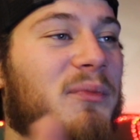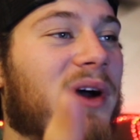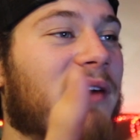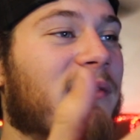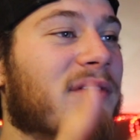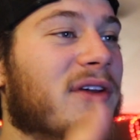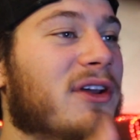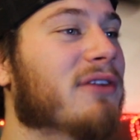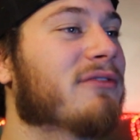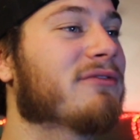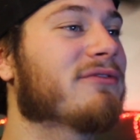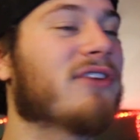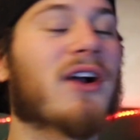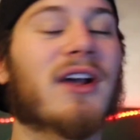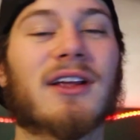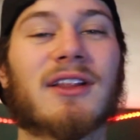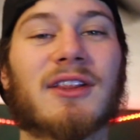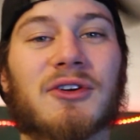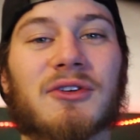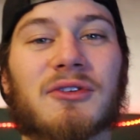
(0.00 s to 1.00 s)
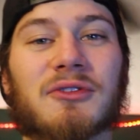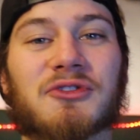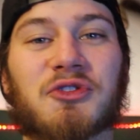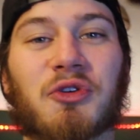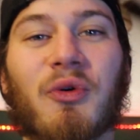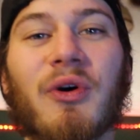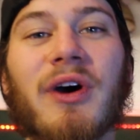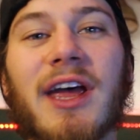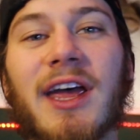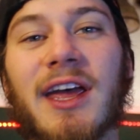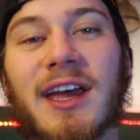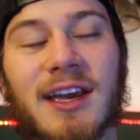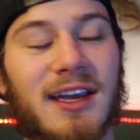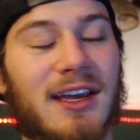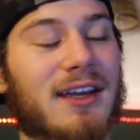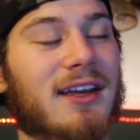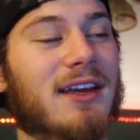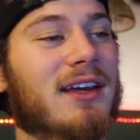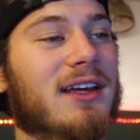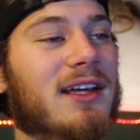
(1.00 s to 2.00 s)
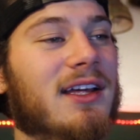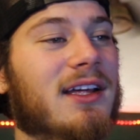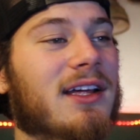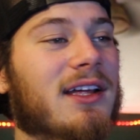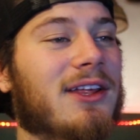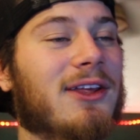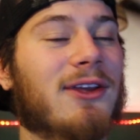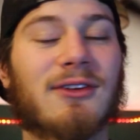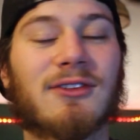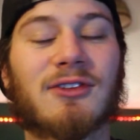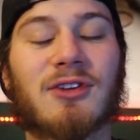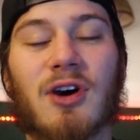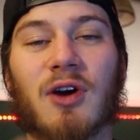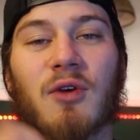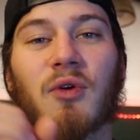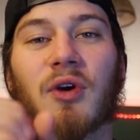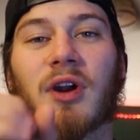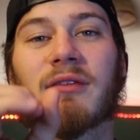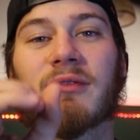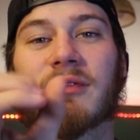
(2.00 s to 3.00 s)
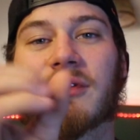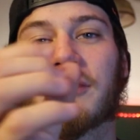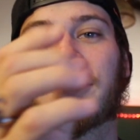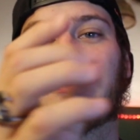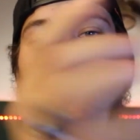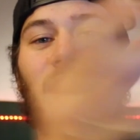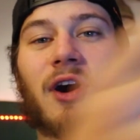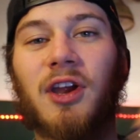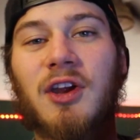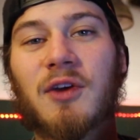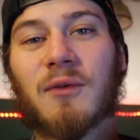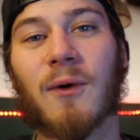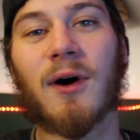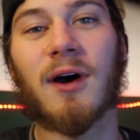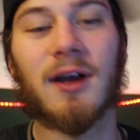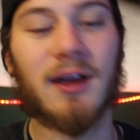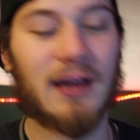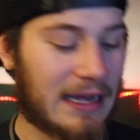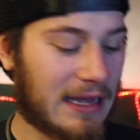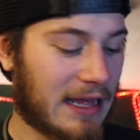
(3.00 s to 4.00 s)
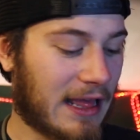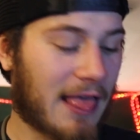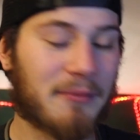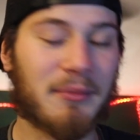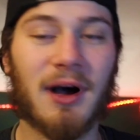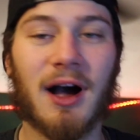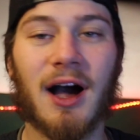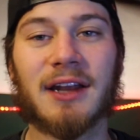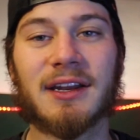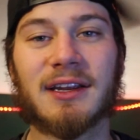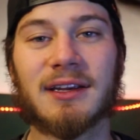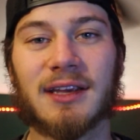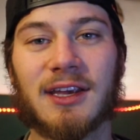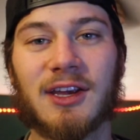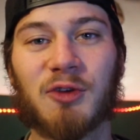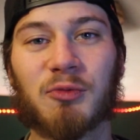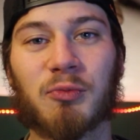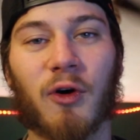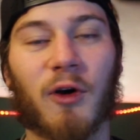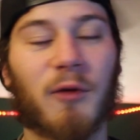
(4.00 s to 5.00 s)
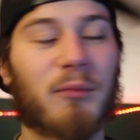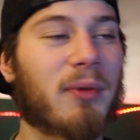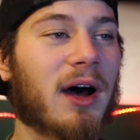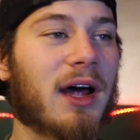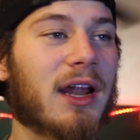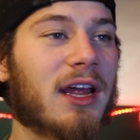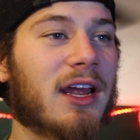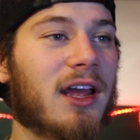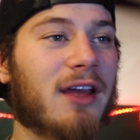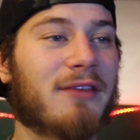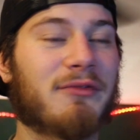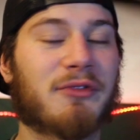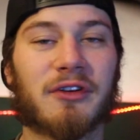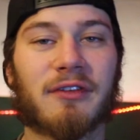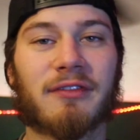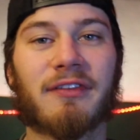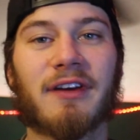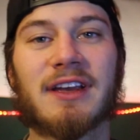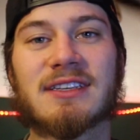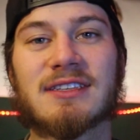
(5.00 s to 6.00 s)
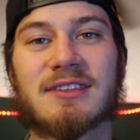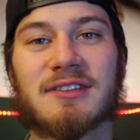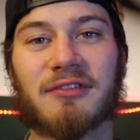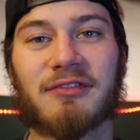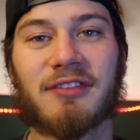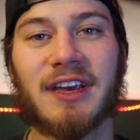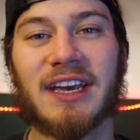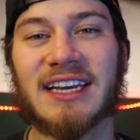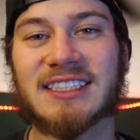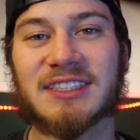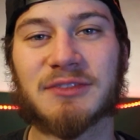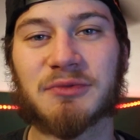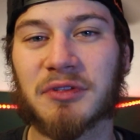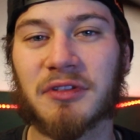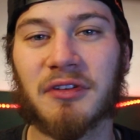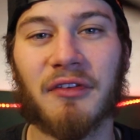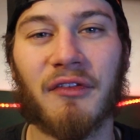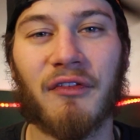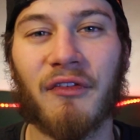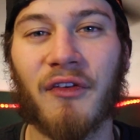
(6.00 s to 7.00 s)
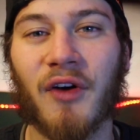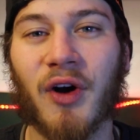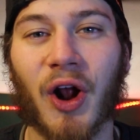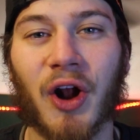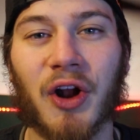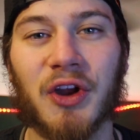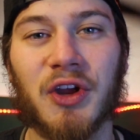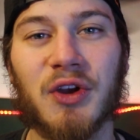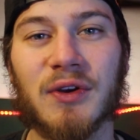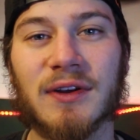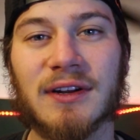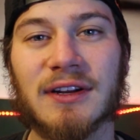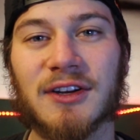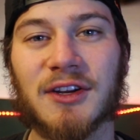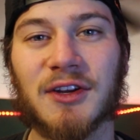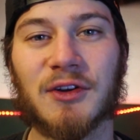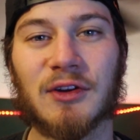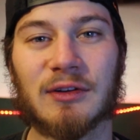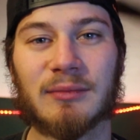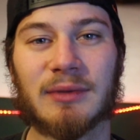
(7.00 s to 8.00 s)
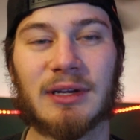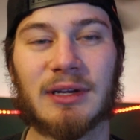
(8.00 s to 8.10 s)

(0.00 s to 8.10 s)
probably a fucking little twig. You can talk whatever the fuck you want behind your keyboard, but if you're face to face, what the fuck are you gonna do to